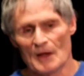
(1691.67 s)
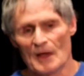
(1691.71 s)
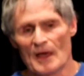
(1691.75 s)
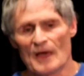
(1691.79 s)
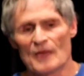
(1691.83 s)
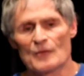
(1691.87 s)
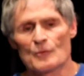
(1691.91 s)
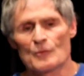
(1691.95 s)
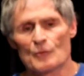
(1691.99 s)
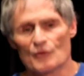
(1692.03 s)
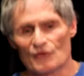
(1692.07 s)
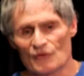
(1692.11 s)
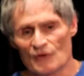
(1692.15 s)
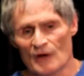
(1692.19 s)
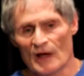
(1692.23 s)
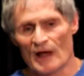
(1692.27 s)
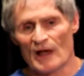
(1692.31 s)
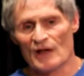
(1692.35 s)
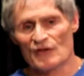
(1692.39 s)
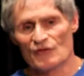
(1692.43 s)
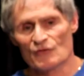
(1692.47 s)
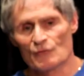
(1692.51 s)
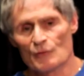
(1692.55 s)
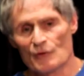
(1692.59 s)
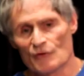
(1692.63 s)
And there was an
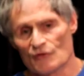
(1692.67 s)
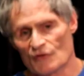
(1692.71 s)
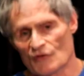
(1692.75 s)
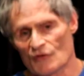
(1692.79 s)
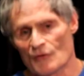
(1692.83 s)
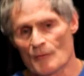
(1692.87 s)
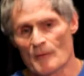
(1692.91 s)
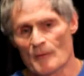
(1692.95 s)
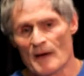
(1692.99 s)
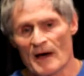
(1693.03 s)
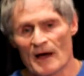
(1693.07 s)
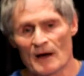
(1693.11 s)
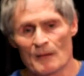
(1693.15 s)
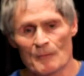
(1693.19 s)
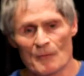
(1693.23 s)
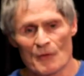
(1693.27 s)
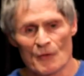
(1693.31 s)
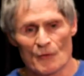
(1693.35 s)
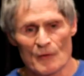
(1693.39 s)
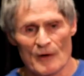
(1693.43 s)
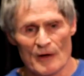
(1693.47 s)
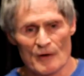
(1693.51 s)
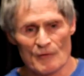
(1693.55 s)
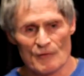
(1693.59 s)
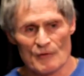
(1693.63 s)
asterisk at the bottom of the
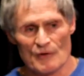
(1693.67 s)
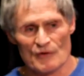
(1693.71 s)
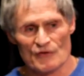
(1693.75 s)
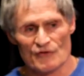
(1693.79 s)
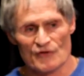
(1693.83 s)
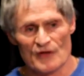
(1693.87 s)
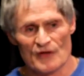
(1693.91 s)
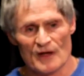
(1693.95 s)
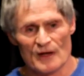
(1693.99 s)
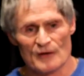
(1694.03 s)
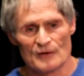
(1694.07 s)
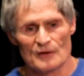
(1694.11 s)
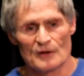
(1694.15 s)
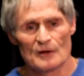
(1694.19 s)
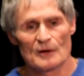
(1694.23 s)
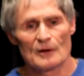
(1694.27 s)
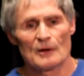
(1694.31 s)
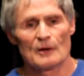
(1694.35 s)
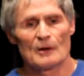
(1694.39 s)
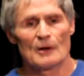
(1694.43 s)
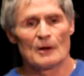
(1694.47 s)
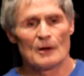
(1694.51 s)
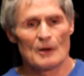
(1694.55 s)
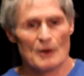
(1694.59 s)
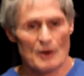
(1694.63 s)
letter that said,
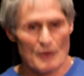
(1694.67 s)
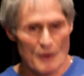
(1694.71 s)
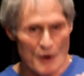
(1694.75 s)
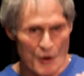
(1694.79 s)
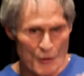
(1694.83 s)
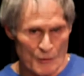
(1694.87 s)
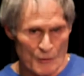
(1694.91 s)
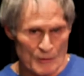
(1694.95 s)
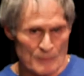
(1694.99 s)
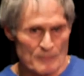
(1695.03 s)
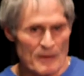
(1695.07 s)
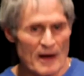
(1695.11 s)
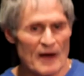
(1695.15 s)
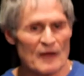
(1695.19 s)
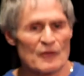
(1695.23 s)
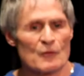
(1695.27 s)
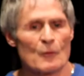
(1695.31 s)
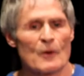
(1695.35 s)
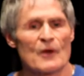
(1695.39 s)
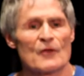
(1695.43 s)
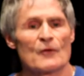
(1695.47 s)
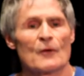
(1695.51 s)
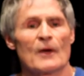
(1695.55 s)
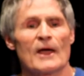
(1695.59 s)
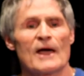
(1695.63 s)
oh, and by the
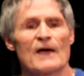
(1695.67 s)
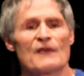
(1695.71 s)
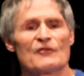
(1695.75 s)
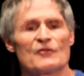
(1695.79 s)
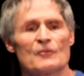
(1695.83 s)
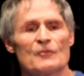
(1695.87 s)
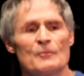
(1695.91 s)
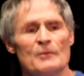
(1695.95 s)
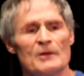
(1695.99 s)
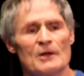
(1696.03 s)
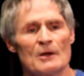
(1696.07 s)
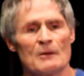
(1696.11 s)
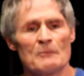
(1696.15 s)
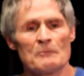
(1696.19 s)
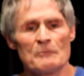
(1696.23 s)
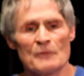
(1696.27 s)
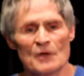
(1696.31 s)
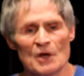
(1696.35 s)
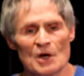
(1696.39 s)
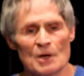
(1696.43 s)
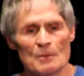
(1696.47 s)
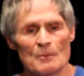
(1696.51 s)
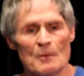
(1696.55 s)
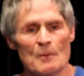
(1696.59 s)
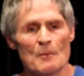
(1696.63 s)
way, there have to be a
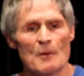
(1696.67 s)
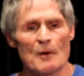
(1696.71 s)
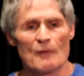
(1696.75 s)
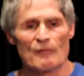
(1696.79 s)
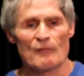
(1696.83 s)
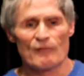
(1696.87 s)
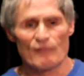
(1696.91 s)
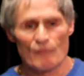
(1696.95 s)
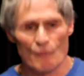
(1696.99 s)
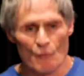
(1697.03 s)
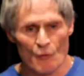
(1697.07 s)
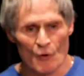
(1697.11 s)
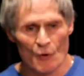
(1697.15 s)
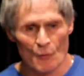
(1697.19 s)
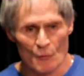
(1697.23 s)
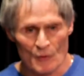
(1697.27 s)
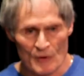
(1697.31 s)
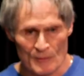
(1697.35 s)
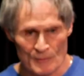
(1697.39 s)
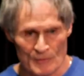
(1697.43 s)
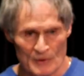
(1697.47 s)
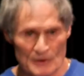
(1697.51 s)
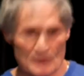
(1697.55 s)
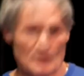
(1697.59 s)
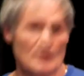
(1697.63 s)
minimum of 4
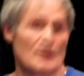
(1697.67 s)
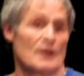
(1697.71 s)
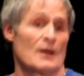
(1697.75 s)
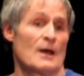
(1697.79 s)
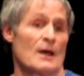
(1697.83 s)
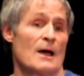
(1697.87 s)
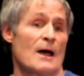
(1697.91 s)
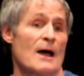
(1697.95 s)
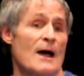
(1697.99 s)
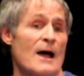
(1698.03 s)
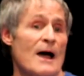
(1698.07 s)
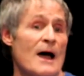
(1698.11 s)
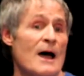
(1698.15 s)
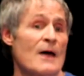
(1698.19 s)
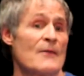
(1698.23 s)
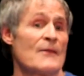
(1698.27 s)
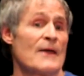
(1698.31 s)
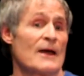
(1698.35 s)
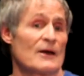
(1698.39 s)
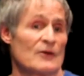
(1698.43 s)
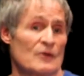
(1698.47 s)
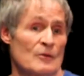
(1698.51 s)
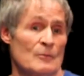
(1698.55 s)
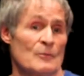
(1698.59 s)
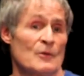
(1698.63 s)
women on
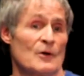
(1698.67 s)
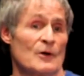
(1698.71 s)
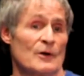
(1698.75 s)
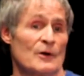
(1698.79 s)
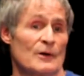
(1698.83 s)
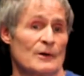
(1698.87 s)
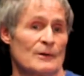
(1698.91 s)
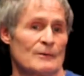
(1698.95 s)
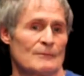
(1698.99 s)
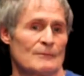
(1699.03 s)
that committee.